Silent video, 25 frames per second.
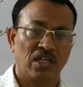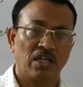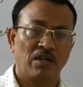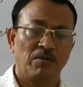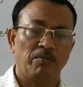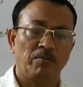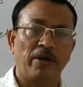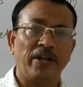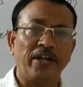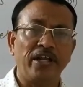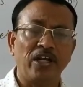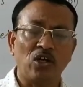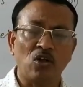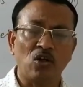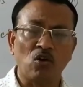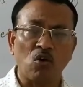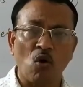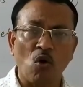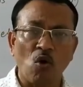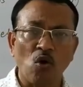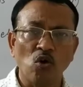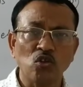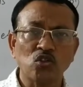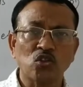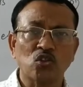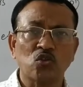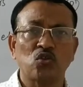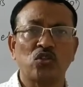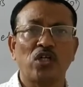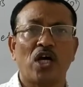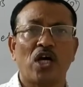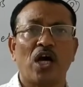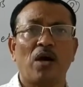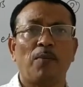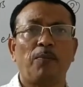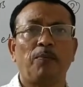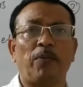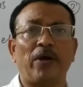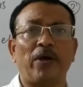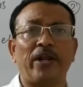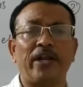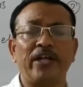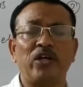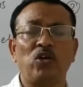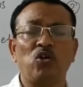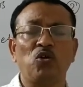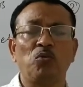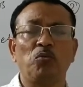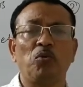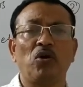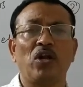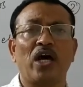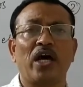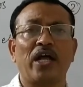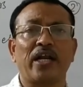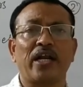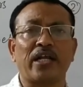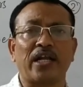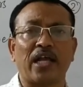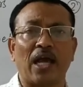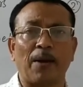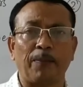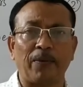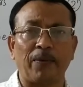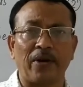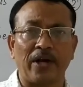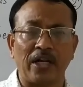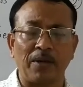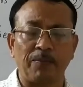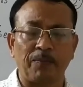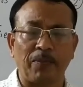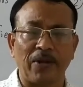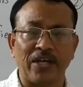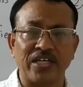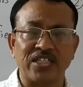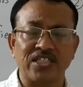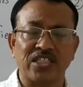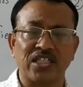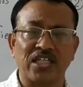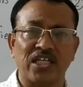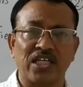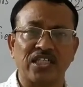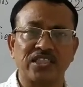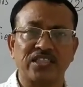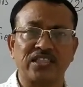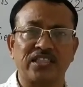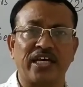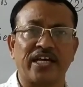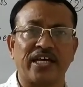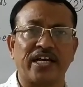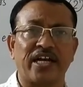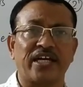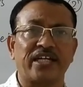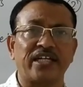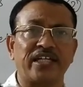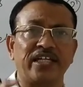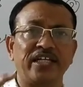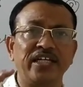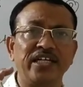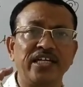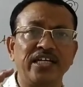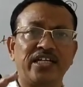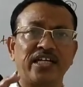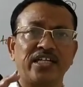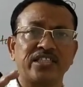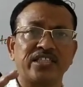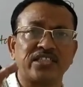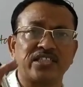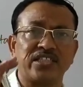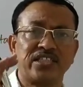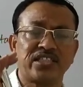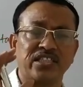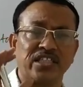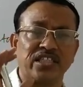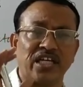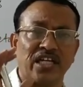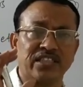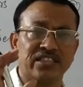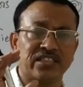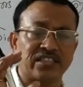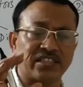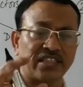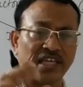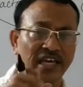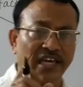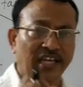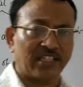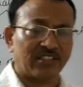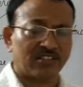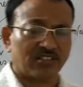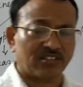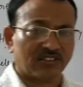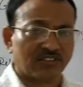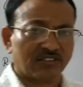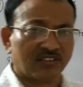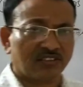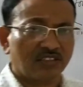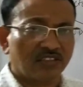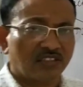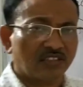Very close to the peritubular capillary plexus, there are interstitial cells.